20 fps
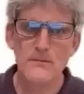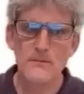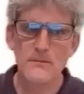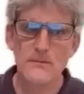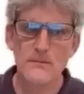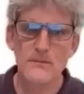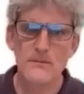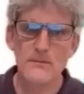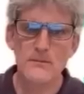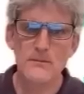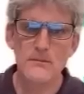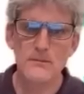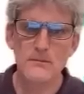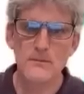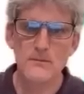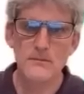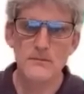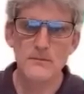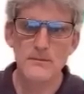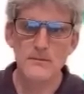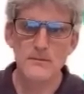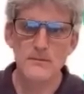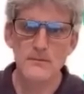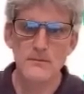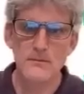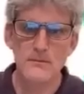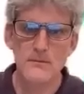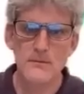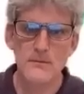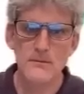
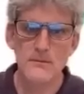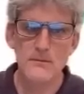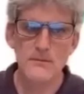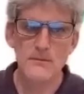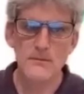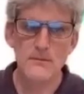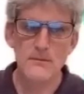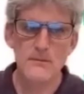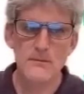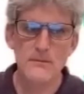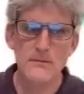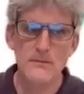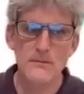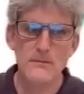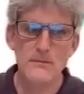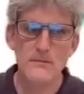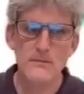The person shown says nothing.